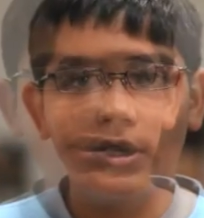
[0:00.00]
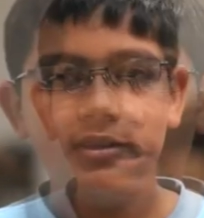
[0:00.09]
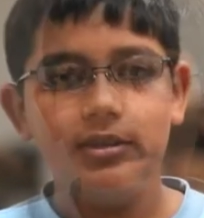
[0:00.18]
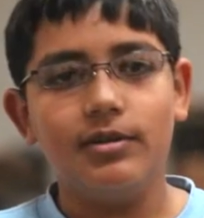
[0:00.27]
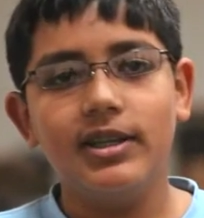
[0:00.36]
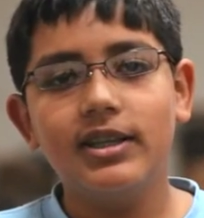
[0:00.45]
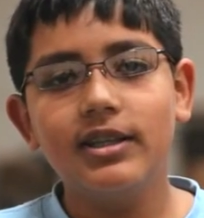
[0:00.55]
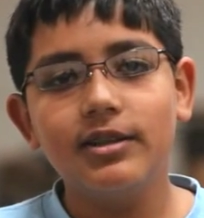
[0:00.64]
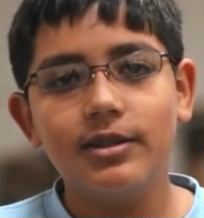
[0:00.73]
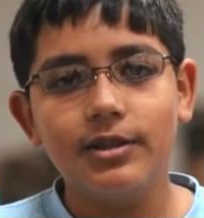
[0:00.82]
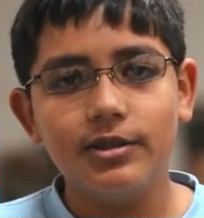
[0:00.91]
So in
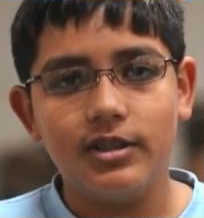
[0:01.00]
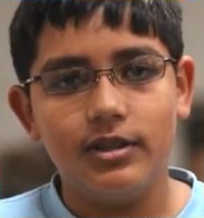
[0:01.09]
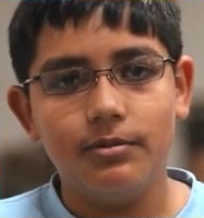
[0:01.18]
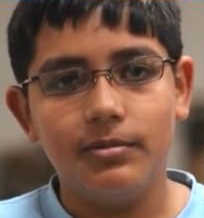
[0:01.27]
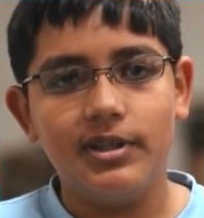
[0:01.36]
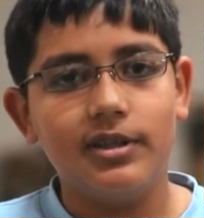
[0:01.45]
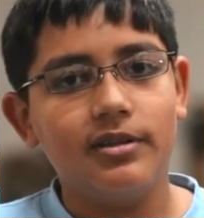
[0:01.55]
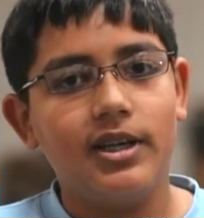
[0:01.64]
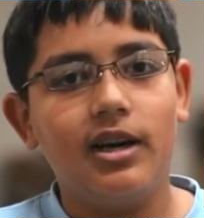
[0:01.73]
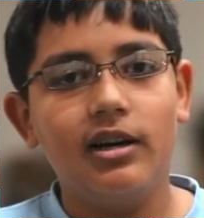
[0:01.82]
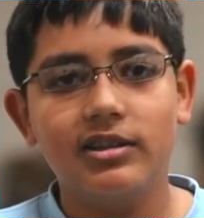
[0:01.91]
conclusion, we know
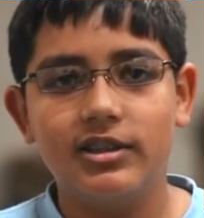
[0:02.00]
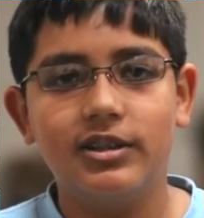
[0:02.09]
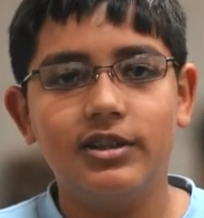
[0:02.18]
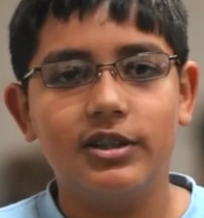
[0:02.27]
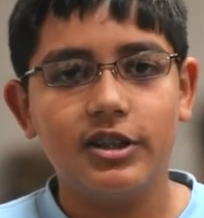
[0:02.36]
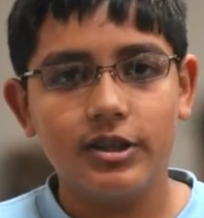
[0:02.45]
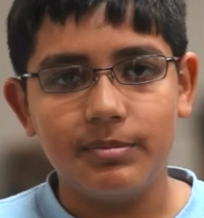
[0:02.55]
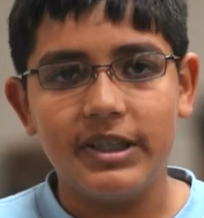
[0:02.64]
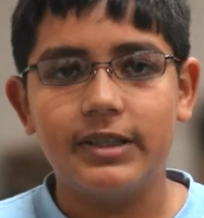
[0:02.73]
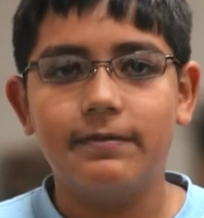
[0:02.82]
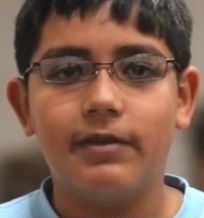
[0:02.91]
that oxygen just
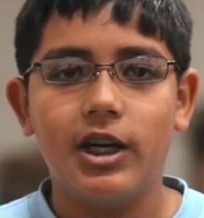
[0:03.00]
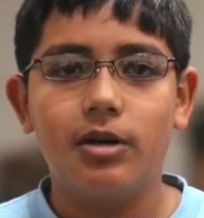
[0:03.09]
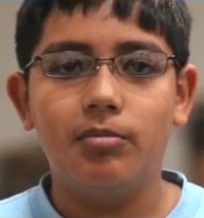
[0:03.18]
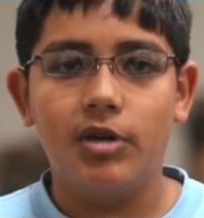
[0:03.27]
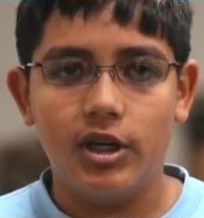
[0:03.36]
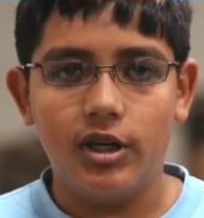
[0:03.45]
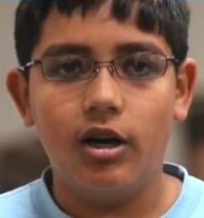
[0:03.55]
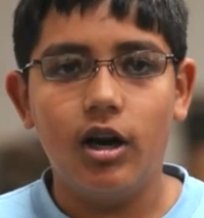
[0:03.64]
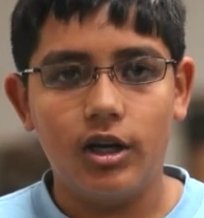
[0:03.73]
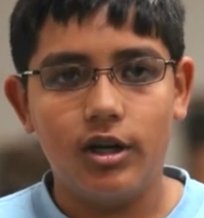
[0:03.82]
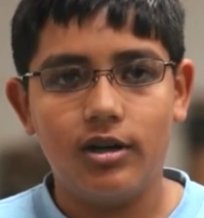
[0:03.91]
makes fire burn
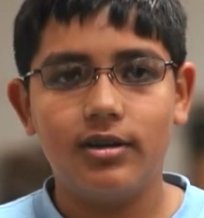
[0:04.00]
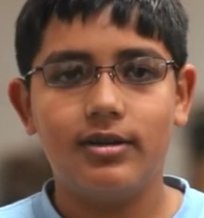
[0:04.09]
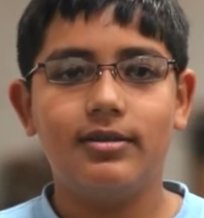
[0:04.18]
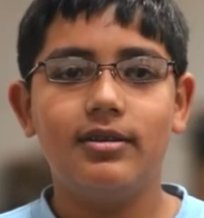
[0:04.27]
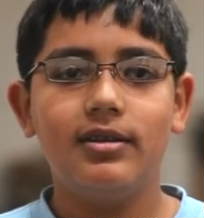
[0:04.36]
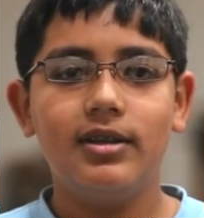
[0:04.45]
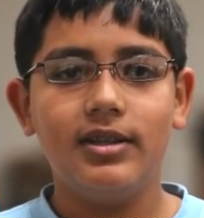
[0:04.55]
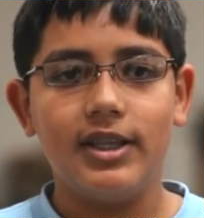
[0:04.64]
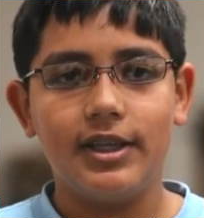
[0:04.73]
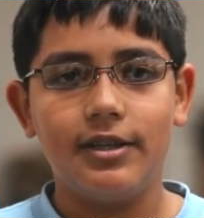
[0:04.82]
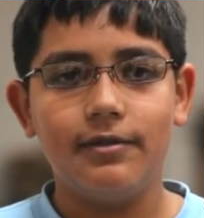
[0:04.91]
hotter.
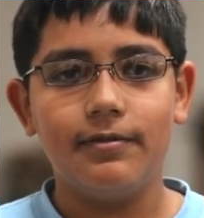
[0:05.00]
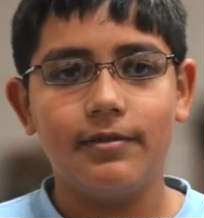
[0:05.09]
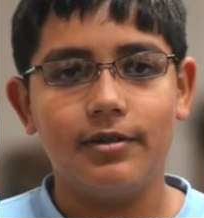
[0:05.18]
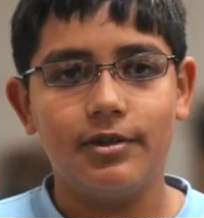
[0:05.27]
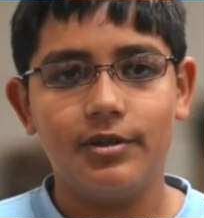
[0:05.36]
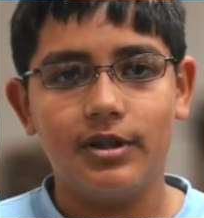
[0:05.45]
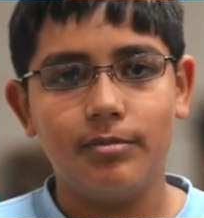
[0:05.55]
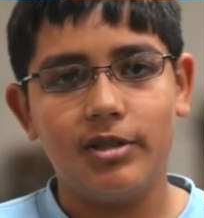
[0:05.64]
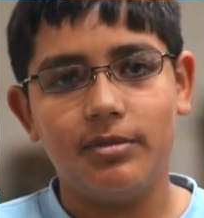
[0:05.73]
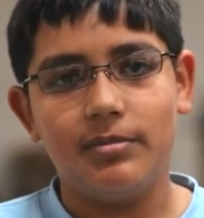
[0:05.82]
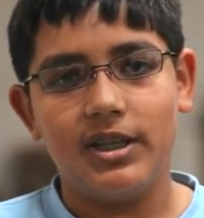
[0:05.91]
Thank you for joining
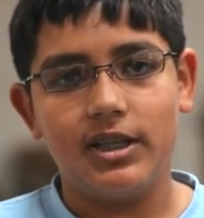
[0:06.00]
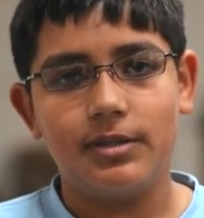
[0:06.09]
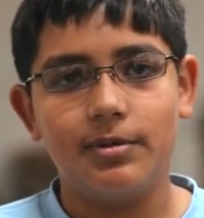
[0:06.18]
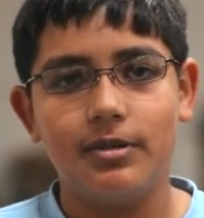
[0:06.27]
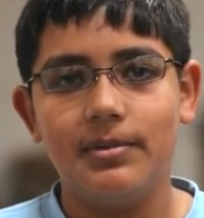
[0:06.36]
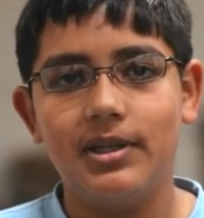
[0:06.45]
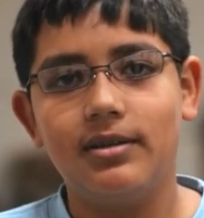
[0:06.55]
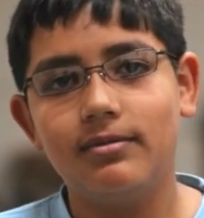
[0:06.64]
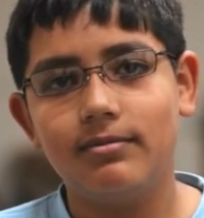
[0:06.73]
me in my experiment.